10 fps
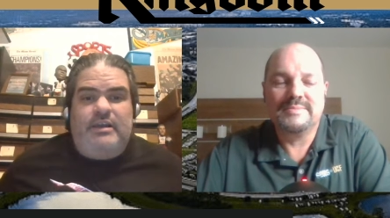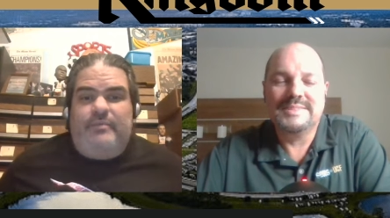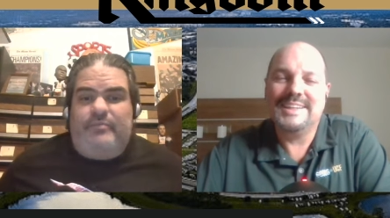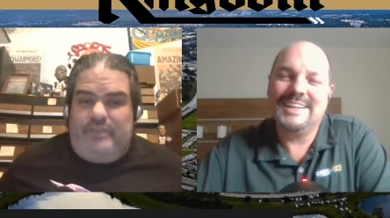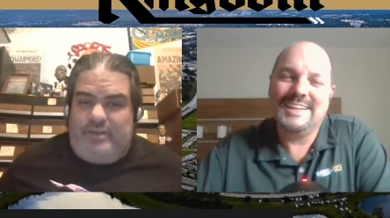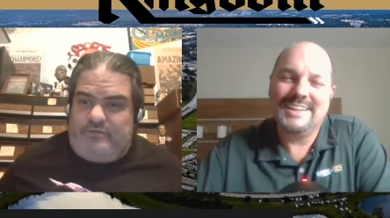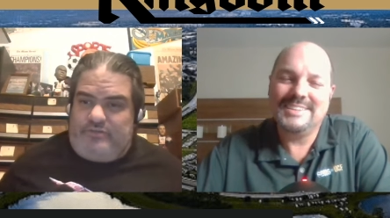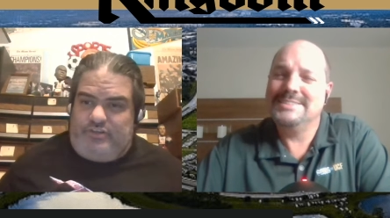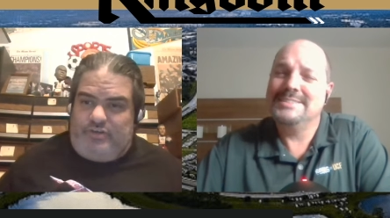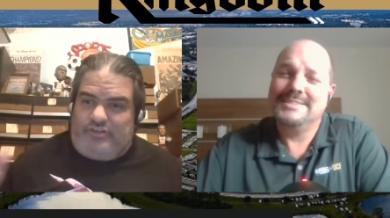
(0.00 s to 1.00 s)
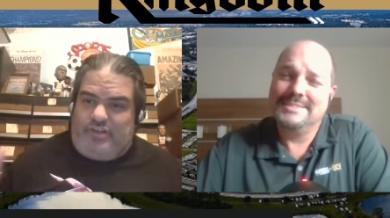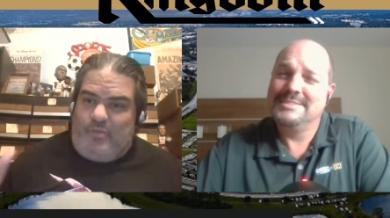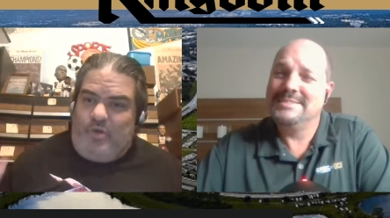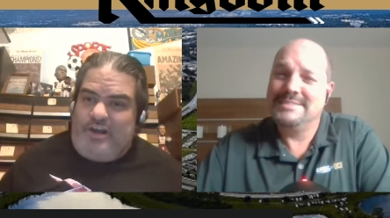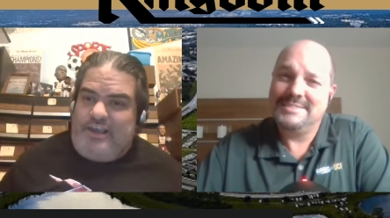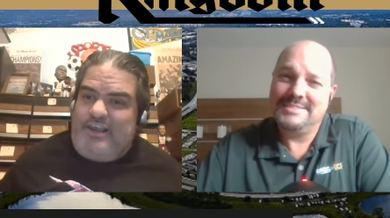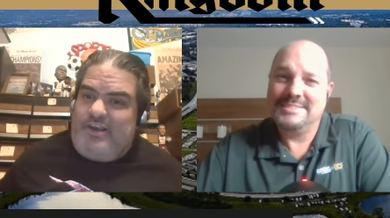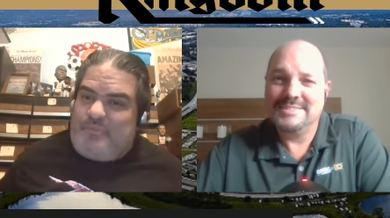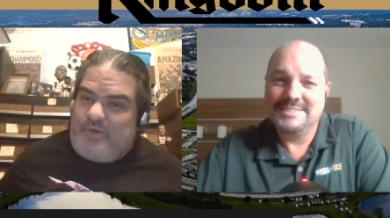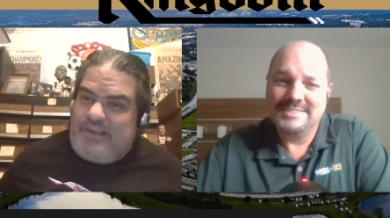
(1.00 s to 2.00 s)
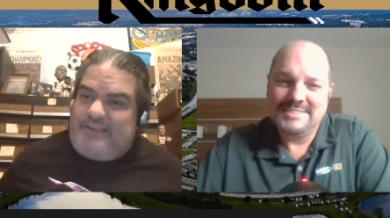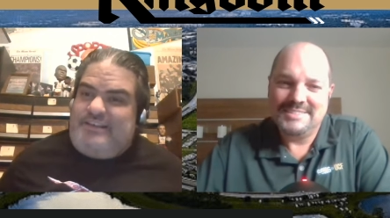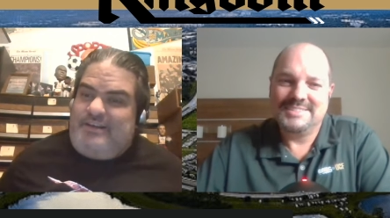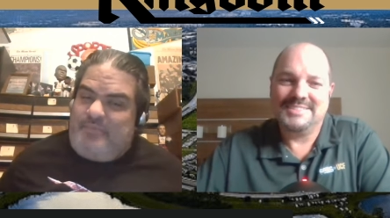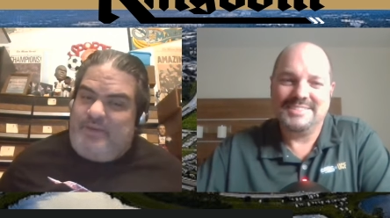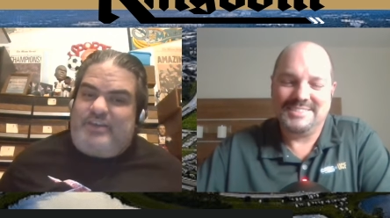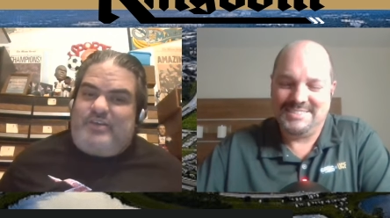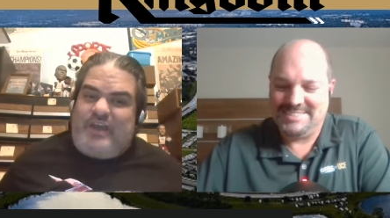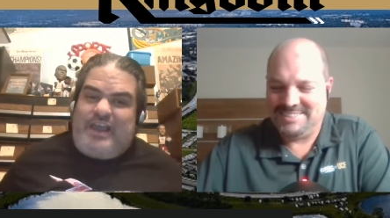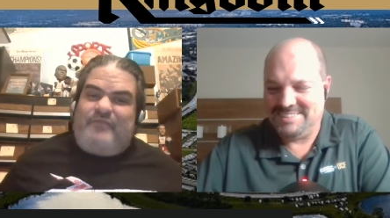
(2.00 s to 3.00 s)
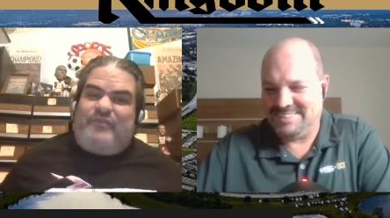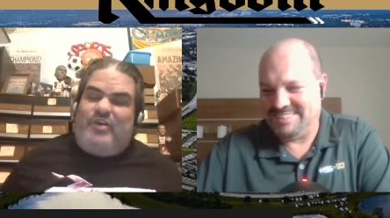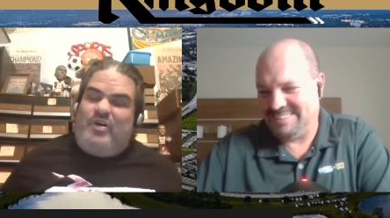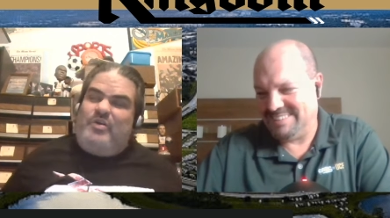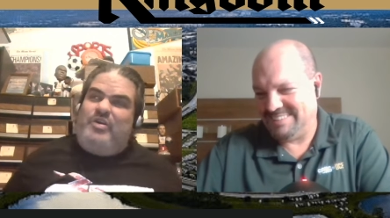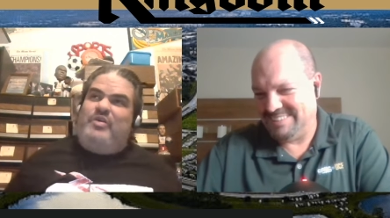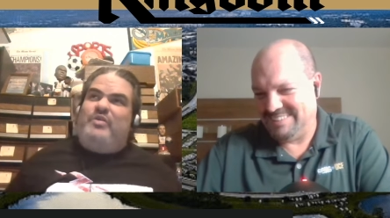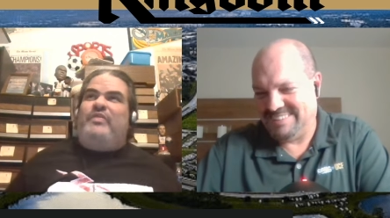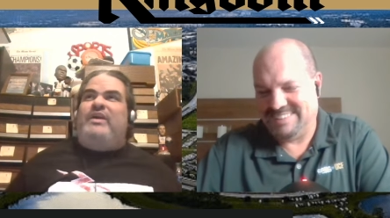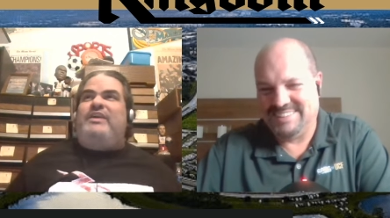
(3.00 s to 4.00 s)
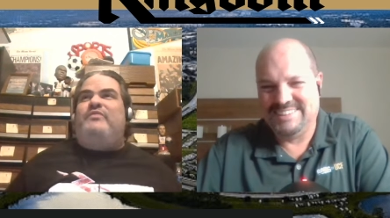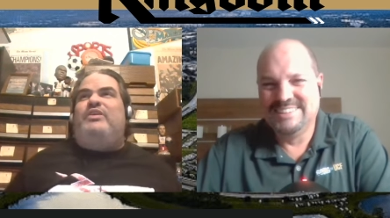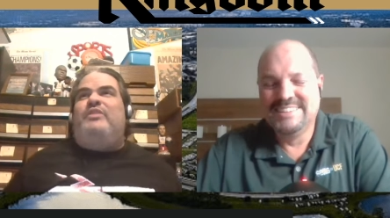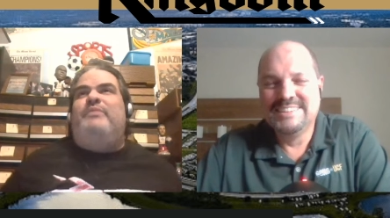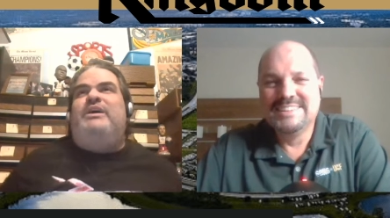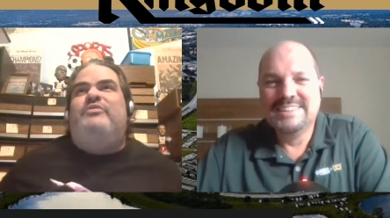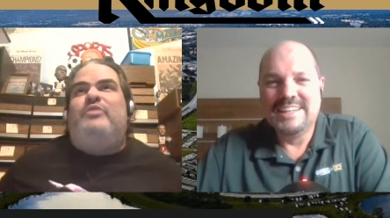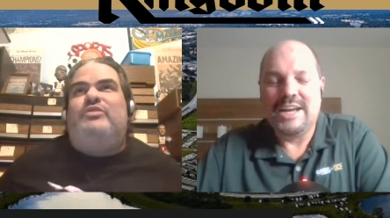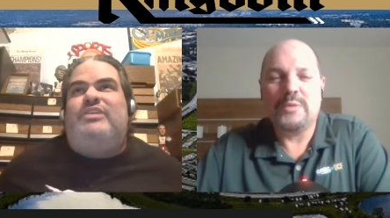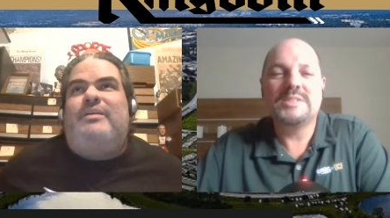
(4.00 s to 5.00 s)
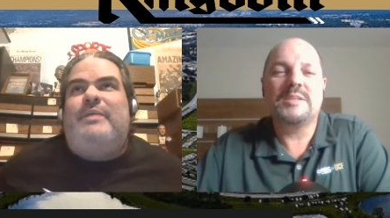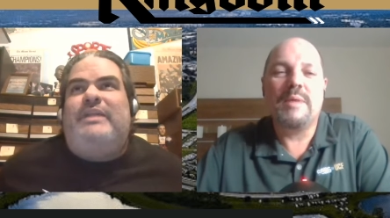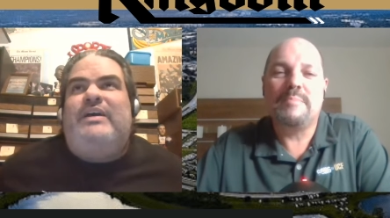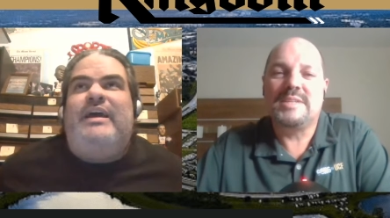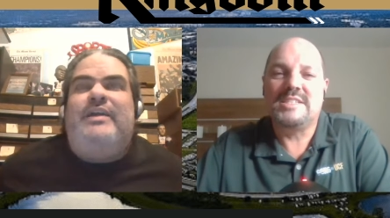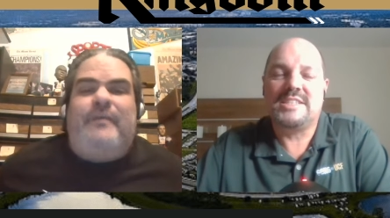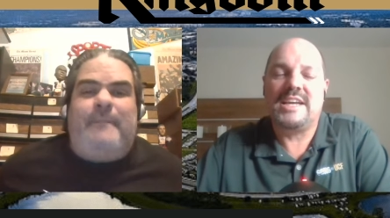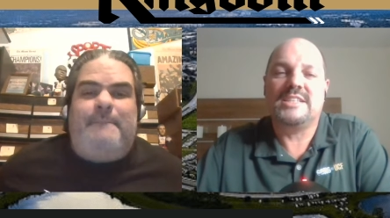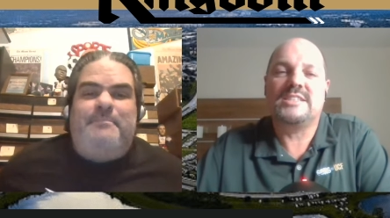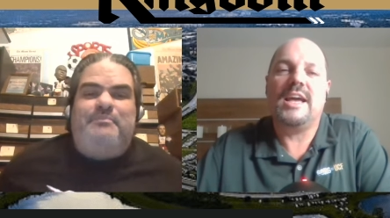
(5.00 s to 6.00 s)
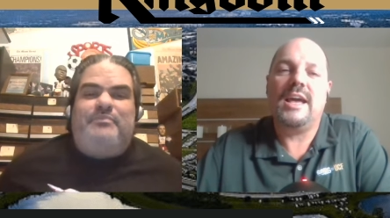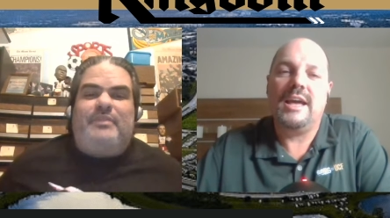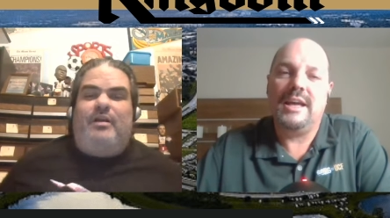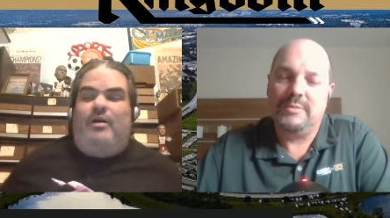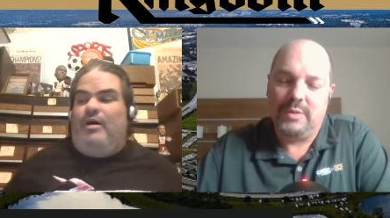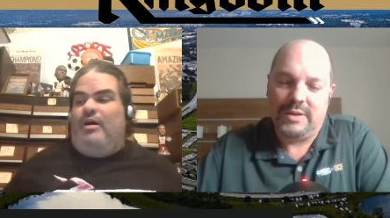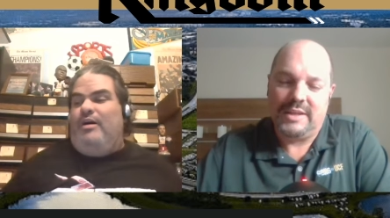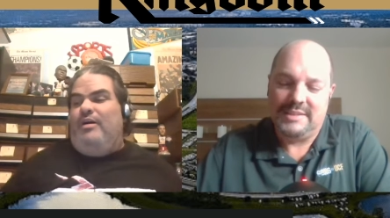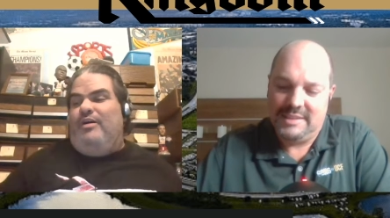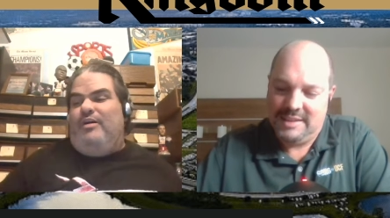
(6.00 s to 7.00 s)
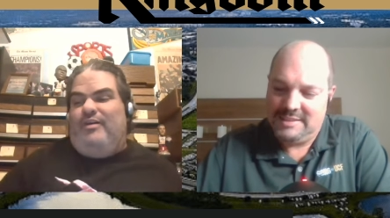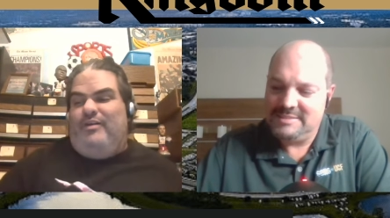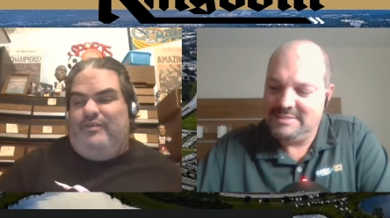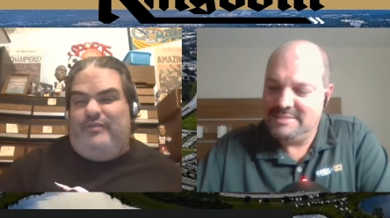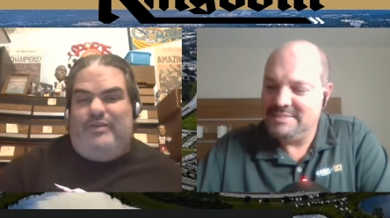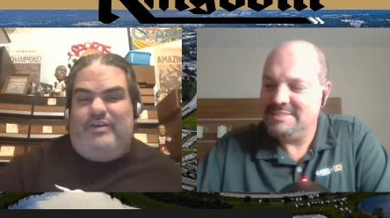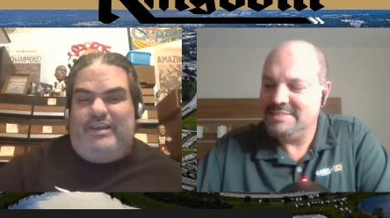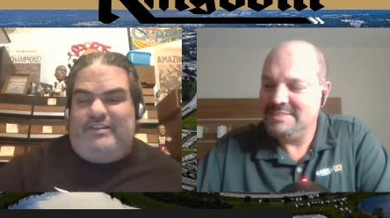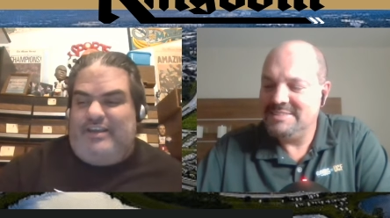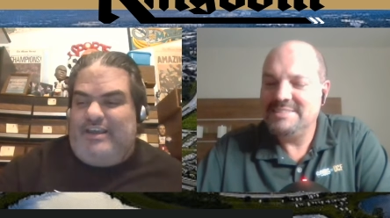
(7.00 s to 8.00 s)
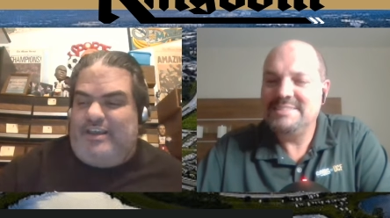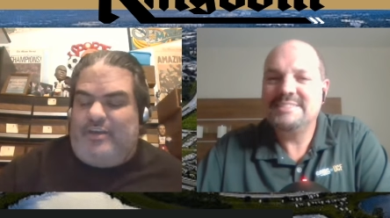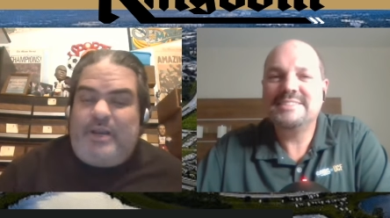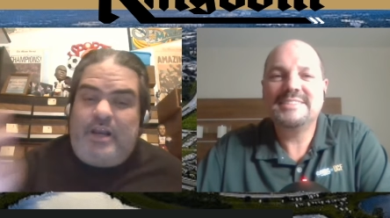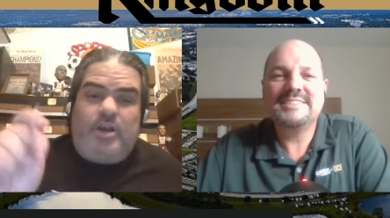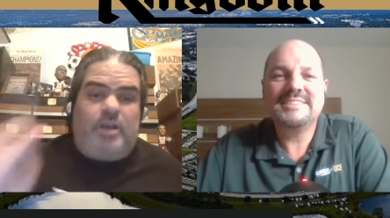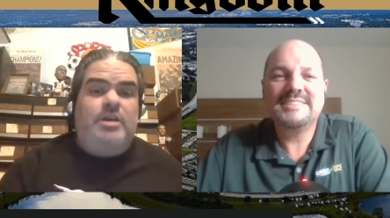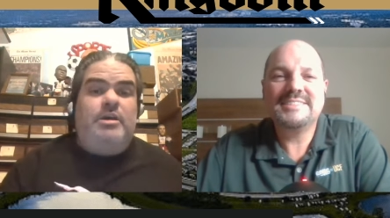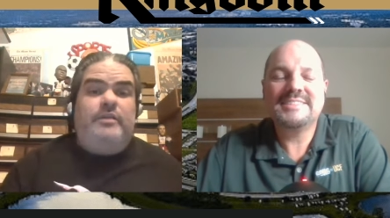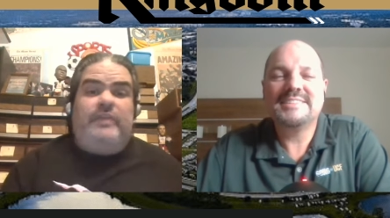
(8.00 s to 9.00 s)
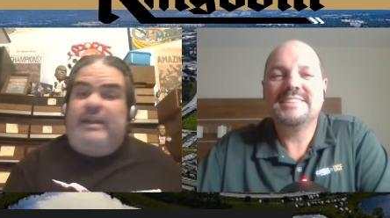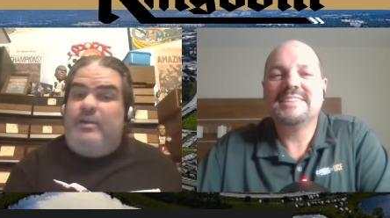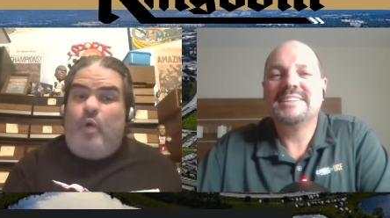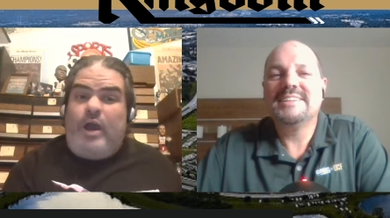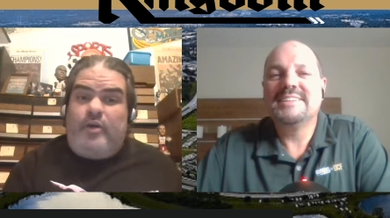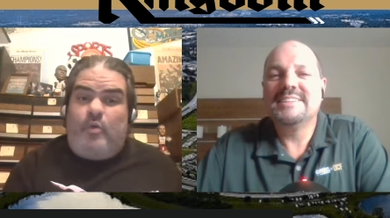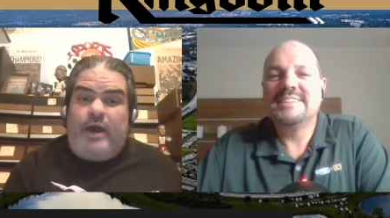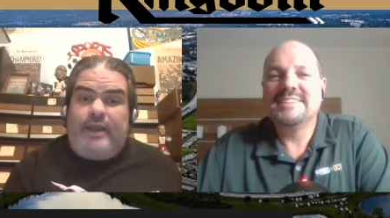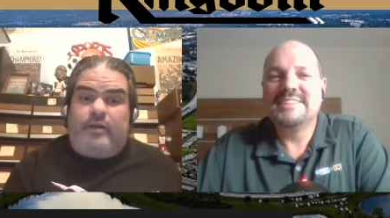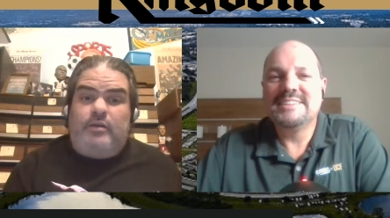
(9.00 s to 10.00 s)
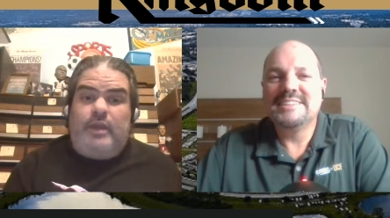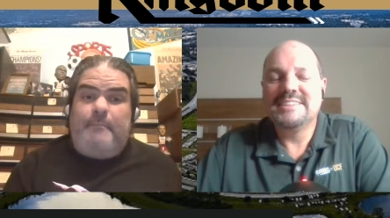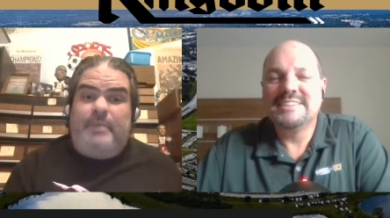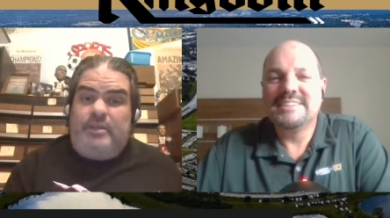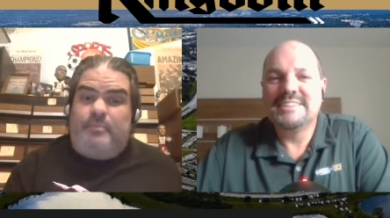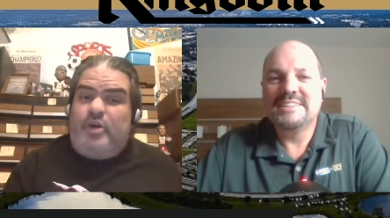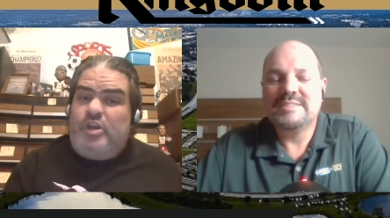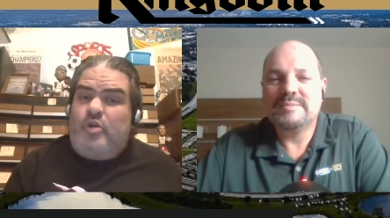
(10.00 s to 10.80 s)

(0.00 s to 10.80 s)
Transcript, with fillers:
Speaker 1: You know, someone here predicted a big crowd for OU. Thank you very much.
Speaker 2: There were some empty seats. We'll
Speaker 1: get to that later. But look, they led wire to wire and beat a pretty